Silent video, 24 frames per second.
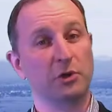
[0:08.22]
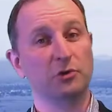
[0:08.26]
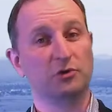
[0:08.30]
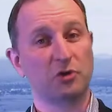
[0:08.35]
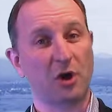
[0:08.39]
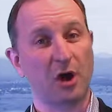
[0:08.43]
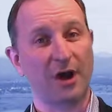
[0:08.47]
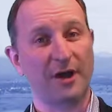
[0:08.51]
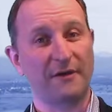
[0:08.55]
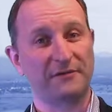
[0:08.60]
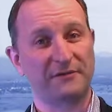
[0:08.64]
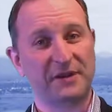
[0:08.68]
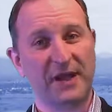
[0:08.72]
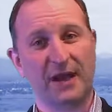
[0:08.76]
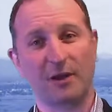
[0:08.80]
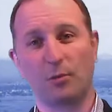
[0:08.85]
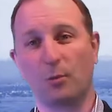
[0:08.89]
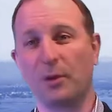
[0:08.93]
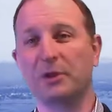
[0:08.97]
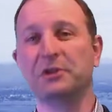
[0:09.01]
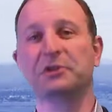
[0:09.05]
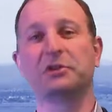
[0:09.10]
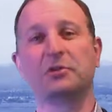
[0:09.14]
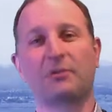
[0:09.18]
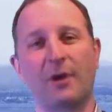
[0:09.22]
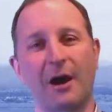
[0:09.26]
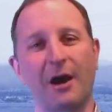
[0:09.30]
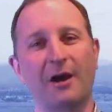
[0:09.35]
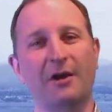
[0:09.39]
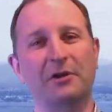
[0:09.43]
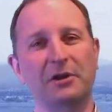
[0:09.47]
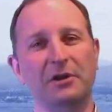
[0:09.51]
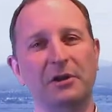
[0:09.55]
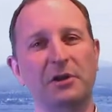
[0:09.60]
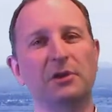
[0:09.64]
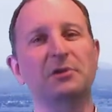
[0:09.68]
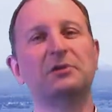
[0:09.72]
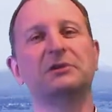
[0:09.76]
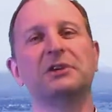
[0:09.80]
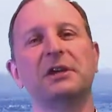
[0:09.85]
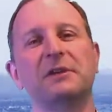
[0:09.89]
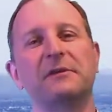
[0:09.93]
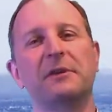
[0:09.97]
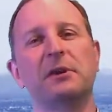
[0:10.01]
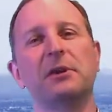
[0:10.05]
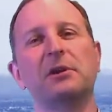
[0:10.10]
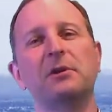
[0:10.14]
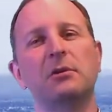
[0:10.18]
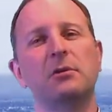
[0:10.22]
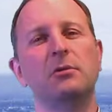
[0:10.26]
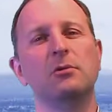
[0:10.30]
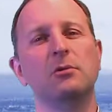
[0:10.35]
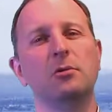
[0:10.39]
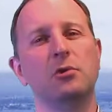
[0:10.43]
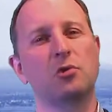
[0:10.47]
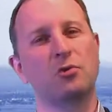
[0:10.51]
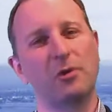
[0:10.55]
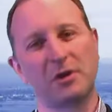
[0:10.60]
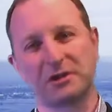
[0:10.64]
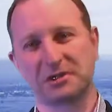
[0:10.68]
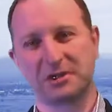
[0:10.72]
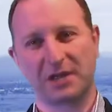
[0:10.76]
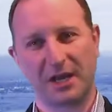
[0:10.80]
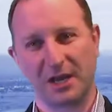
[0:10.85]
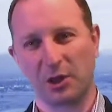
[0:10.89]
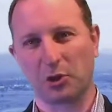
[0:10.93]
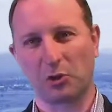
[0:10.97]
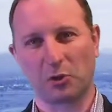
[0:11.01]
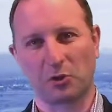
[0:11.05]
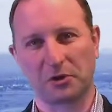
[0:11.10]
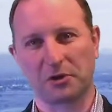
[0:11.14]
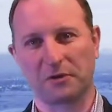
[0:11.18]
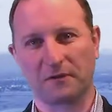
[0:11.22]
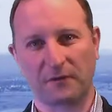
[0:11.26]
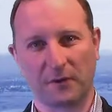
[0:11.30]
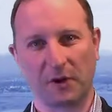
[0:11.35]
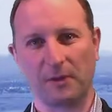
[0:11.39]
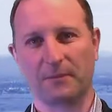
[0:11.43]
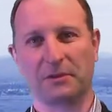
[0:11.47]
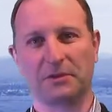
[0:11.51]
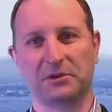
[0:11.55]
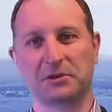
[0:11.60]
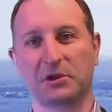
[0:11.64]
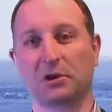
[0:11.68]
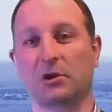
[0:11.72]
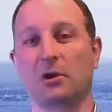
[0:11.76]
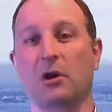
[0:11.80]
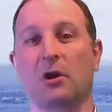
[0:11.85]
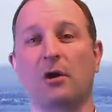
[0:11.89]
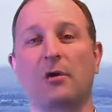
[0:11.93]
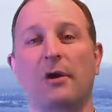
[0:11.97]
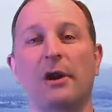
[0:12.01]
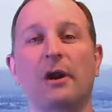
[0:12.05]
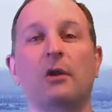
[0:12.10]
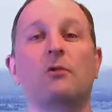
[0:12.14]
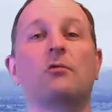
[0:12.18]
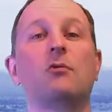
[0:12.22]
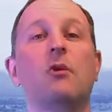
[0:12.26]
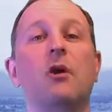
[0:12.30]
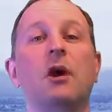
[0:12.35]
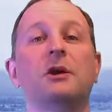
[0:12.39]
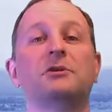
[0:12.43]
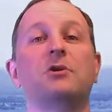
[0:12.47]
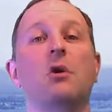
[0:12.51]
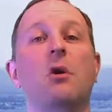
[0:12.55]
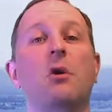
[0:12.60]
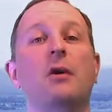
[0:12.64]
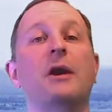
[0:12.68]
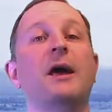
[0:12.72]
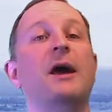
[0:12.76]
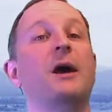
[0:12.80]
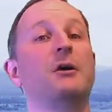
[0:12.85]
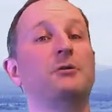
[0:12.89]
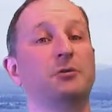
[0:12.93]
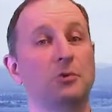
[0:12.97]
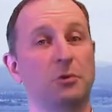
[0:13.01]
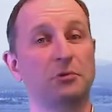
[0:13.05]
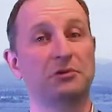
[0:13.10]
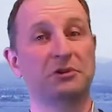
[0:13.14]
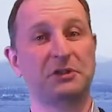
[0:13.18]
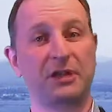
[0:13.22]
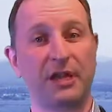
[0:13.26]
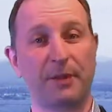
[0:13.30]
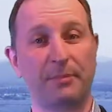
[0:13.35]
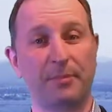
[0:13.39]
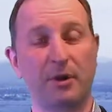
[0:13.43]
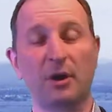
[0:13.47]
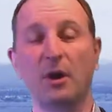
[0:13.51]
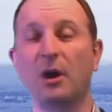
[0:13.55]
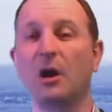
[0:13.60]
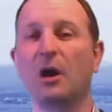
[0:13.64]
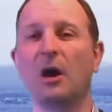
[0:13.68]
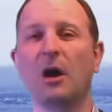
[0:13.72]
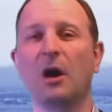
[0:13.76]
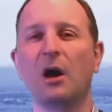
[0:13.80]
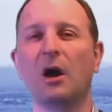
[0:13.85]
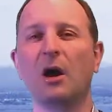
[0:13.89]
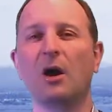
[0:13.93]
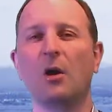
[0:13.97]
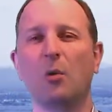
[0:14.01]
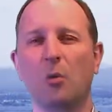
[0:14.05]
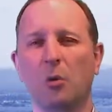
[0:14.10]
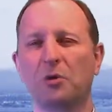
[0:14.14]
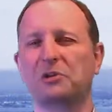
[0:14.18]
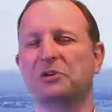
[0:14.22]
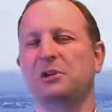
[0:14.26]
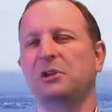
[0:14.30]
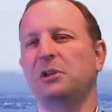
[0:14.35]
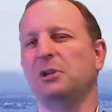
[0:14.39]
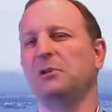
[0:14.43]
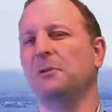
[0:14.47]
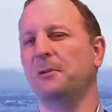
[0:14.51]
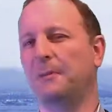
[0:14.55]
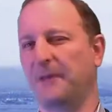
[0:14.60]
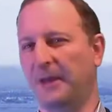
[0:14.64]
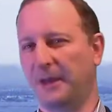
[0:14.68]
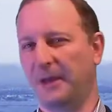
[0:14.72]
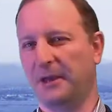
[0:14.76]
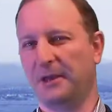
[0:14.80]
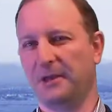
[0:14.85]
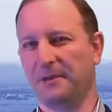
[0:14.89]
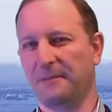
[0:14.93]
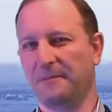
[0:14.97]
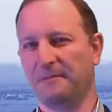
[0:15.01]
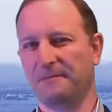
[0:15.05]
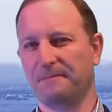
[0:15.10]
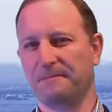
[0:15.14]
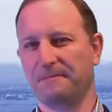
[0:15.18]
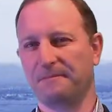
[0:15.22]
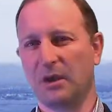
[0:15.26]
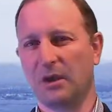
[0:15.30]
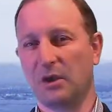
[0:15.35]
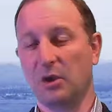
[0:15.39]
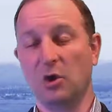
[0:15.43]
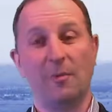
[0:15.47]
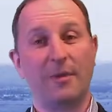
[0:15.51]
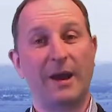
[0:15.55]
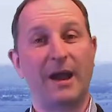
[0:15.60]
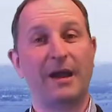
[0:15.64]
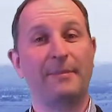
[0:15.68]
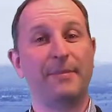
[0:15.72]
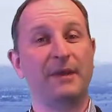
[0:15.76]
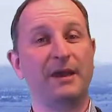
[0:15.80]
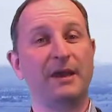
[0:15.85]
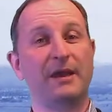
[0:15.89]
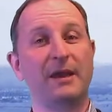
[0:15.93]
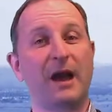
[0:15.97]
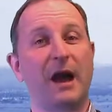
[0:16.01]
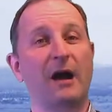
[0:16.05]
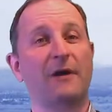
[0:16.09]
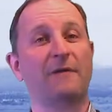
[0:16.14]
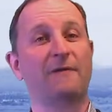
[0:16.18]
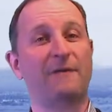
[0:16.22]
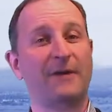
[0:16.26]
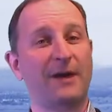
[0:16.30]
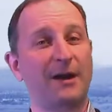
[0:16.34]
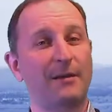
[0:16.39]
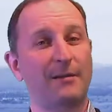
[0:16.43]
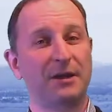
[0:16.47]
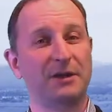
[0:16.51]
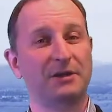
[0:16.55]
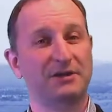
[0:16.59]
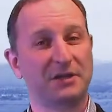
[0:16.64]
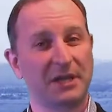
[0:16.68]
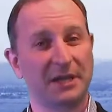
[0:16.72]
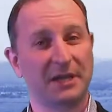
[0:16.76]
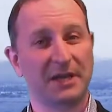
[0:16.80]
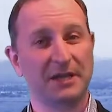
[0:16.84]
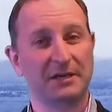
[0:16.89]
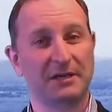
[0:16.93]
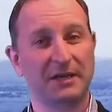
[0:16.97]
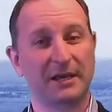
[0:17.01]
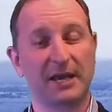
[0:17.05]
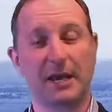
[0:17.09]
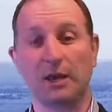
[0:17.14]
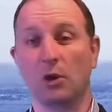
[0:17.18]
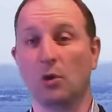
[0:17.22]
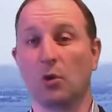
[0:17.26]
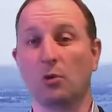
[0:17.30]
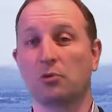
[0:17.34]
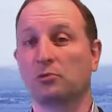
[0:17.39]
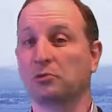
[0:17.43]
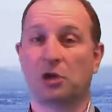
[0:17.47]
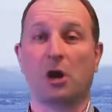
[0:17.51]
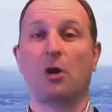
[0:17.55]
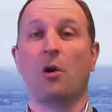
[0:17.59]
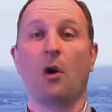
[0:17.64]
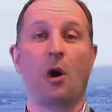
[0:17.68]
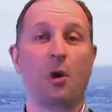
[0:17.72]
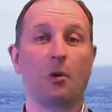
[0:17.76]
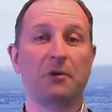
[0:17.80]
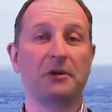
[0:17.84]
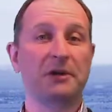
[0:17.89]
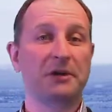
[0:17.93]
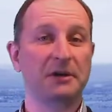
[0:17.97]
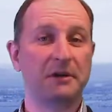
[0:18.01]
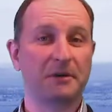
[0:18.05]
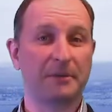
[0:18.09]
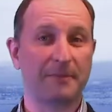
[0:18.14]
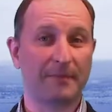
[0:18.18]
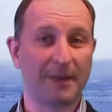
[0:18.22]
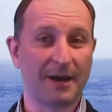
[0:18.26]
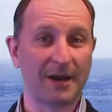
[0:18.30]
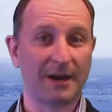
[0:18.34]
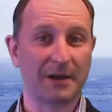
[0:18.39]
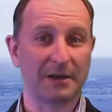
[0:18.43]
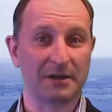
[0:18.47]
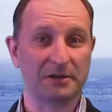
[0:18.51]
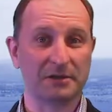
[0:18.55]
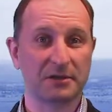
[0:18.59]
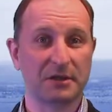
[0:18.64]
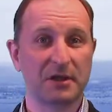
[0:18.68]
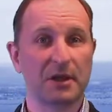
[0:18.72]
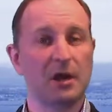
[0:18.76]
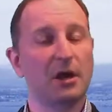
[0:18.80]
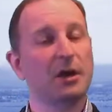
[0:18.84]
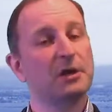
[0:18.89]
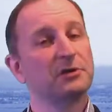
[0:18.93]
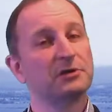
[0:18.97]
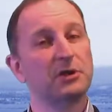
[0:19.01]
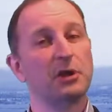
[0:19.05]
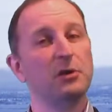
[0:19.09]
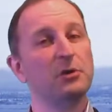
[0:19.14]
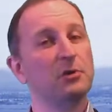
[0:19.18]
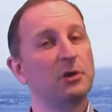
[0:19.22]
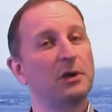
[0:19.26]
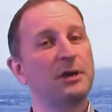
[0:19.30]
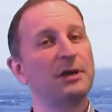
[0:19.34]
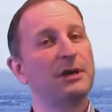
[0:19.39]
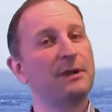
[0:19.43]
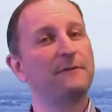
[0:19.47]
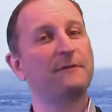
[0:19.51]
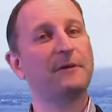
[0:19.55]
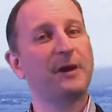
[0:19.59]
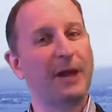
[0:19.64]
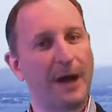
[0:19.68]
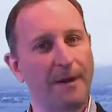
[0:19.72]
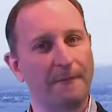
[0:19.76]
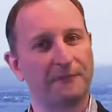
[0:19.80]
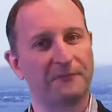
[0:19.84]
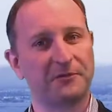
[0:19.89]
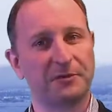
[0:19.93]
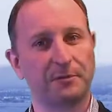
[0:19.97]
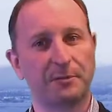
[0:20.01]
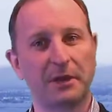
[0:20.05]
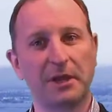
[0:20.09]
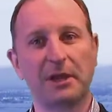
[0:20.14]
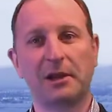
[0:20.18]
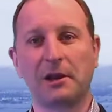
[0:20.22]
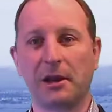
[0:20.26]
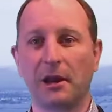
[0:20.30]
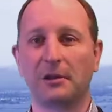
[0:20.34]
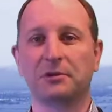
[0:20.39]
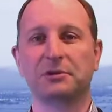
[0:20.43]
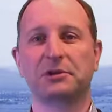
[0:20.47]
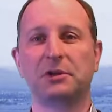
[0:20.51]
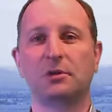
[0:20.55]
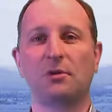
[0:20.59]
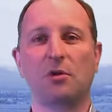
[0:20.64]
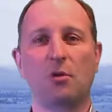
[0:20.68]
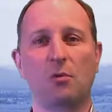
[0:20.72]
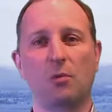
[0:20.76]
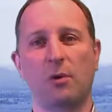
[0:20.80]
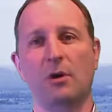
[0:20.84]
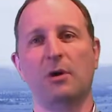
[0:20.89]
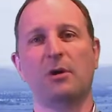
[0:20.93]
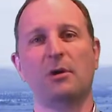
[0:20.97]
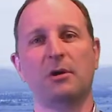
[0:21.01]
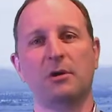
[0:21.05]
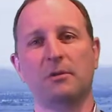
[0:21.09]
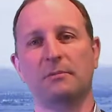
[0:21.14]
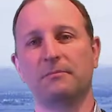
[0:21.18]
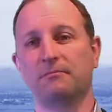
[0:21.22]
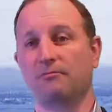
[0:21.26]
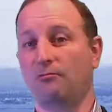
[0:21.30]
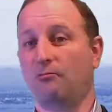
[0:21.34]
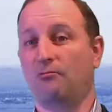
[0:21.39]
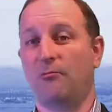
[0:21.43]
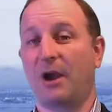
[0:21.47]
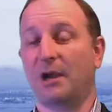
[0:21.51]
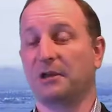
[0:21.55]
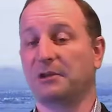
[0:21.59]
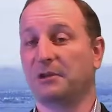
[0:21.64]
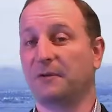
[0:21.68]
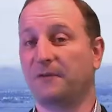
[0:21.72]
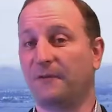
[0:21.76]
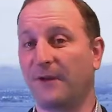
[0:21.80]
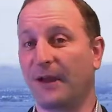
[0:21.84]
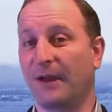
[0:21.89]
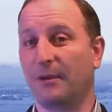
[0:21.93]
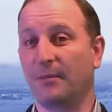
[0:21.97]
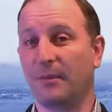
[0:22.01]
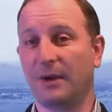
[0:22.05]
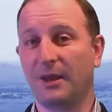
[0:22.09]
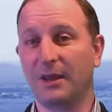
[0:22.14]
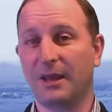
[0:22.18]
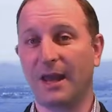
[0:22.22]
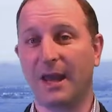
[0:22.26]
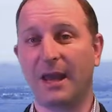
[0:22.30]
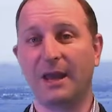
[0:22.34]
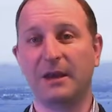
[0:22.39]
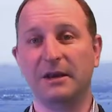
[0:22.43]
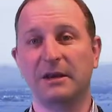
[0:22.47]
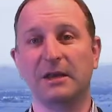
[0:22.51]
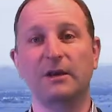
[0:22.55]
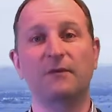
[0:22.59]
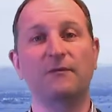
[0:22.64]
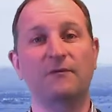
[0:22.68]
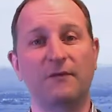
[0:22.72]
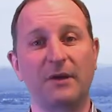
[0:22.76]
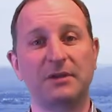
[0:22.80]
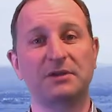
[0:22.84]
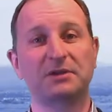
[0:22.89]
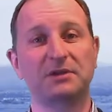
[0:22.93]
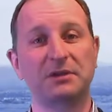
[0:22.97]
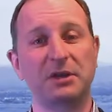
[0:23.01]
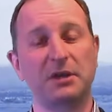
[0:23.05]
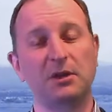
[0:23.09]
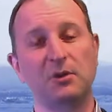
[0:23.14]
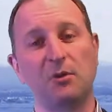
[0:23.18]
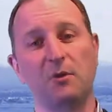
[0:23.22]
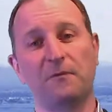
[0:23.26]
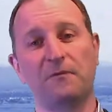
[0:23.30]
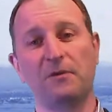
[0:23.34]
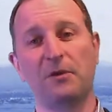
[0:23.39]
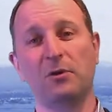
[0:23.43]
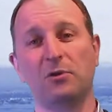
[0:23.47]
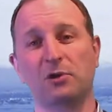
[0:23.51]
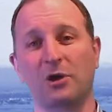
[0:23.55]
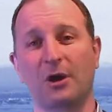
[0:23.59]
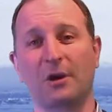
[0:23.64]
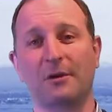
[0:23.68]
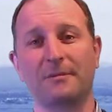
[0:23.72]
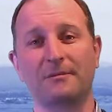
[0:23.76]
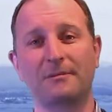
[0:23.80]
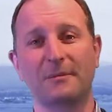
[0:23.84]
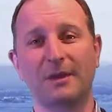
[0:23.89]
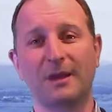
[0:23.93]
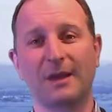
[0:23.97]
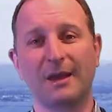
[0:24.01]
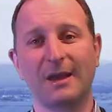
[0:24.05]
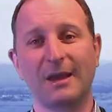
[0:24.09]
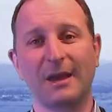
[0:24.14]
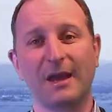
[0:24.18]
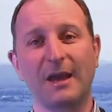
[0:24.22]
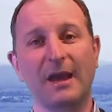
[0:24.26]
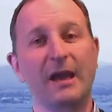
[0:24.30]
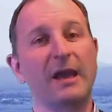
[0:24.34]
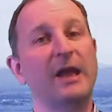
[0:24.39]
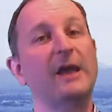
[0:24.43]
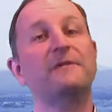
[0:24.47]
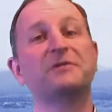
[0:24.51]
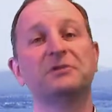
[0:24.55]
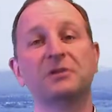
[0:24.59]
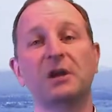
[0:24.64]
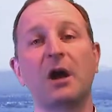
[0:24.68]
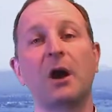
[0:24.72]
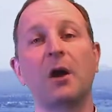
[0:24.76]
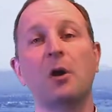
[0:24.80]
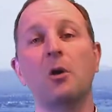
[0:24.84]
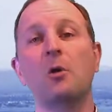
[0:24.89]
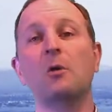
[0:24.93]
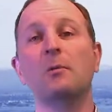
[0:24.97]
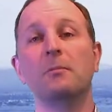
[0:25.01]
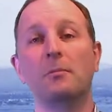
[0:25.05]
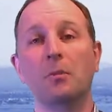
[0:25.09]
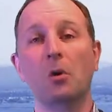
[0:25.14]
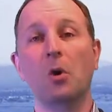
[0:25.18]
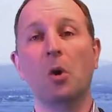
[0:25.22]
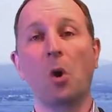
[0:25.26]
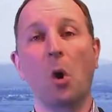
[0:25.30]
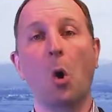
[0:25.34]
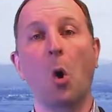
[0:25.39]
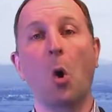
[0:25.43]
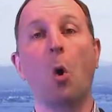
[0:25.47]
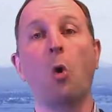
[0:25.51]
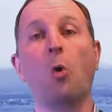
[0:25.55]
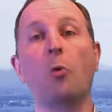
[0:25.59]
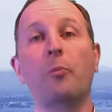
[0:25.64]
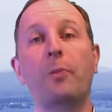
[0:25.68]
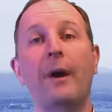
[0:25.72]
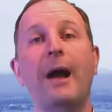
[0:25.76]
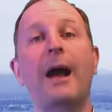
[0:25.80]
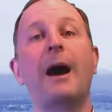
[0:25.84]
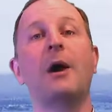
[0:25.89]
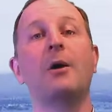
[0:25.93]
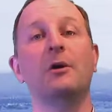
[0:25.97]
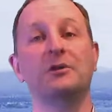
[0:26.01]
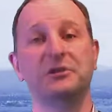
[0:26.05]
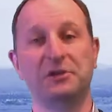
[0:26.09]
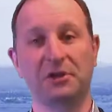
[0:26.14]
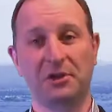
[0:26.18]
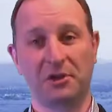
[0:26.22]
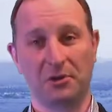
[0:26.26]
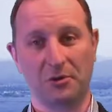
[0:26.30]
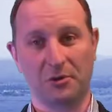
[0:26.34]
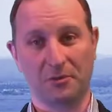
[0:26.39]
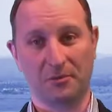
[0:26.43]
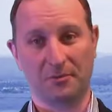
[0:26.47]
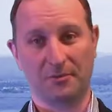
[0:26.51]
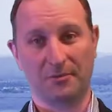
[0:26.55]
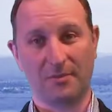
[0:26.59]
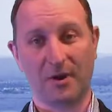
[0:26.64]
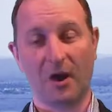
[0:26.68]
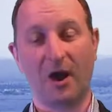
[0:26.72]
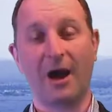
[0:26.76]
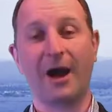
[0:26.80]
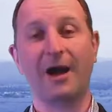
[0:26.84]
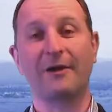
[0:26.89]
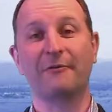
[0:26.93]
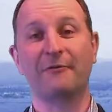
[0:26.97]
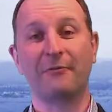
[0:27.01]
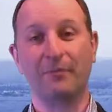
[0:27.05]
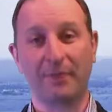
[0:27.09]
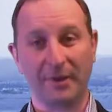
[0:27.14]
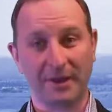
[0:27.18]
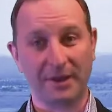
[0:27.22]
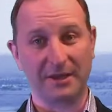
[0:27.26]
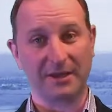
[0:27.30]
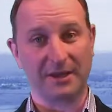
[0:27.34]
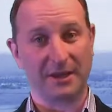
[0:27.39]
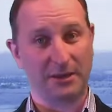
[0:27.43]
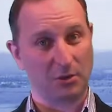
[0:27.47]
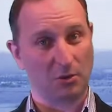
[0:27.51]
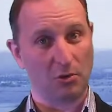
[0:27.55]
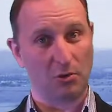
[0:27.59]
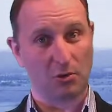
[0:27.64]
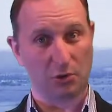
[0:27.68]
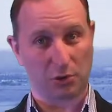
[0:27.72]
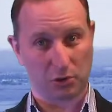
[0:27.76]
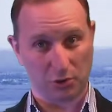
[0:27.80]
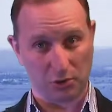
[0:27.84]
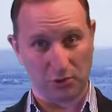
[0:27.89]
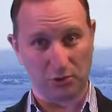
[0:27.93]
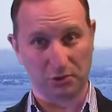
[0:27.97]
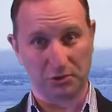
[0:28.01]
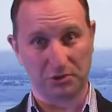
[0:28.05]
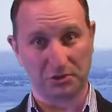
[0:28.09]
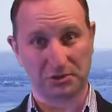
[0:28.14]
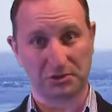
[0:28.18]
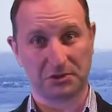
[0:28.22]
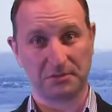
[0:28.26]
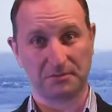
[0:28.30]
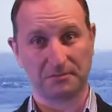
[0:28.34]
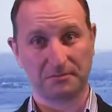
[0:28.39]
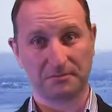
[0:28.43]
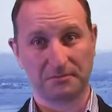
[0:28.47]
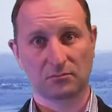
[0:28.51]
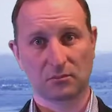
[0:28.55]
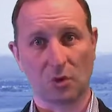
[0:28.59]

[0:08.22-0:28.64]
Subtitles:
When you drive down Windsor Road and you see the huge residential developments occurring right on our doorstep, what do you think? You may be a young family seeking to get your toehold into the market so you can live comfortably close to your work, raise a family and invest in your future. If so, all power to you. I have been in your shoes.